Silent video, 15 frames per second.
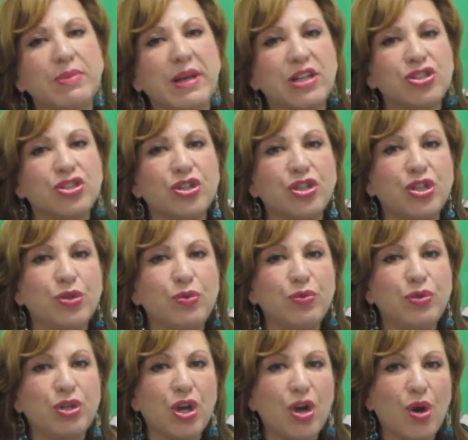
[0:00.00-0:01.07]
make sure you
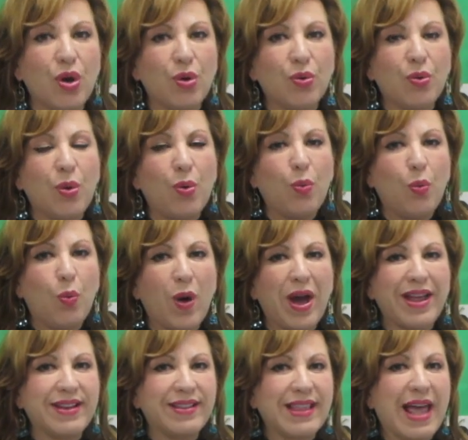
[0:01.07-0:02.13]
know
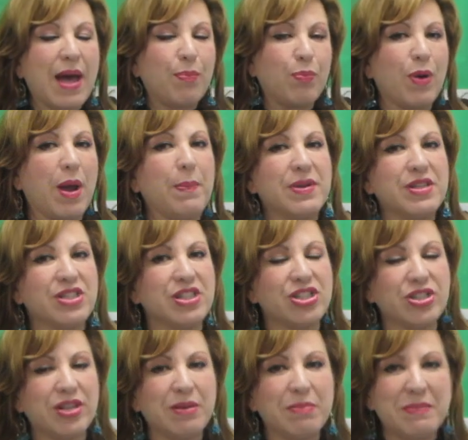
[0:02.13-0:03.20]
what that
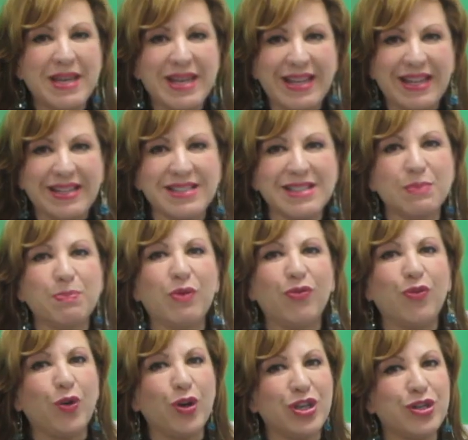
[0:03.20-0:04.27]
preposition means
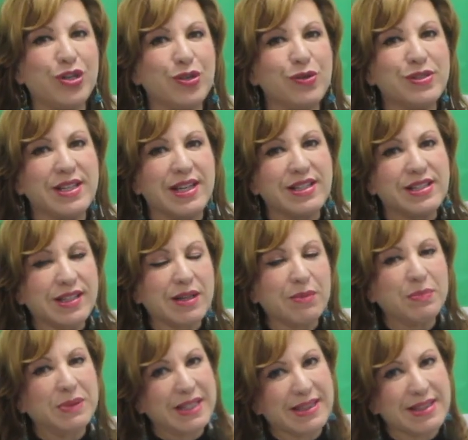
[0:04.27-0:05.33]
before you use it to
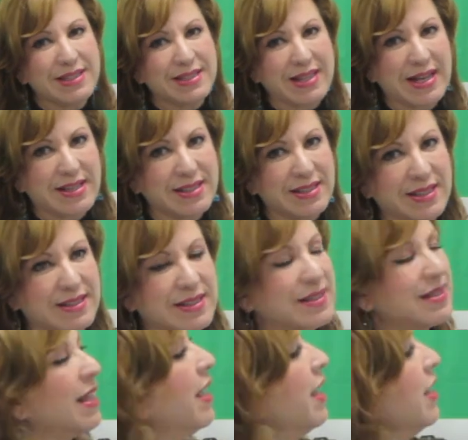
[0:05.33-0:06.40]
complete the
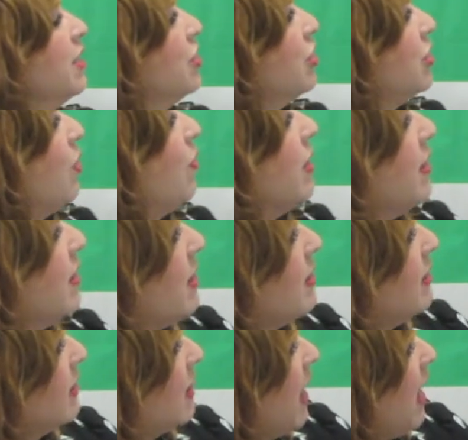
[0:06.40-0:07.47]
sentence. So in
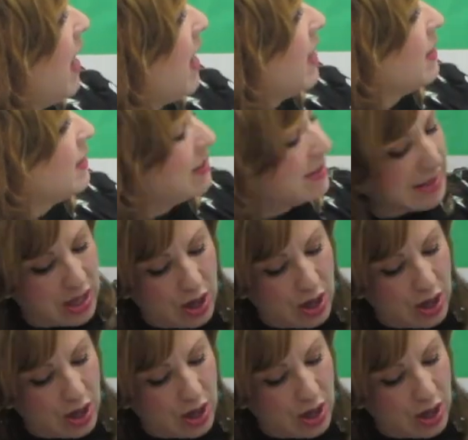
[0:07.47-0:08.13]
this case,